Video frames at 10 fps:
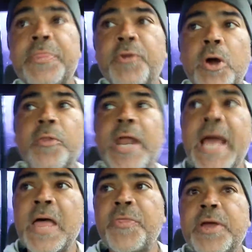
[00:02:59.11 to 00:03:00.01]
throw that
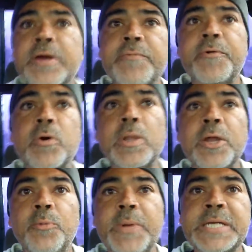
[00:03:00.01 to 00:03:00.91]
out there for a
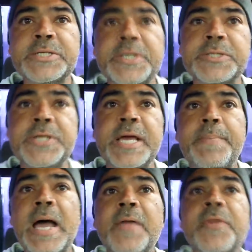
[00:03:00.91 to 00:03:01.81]
little business tip out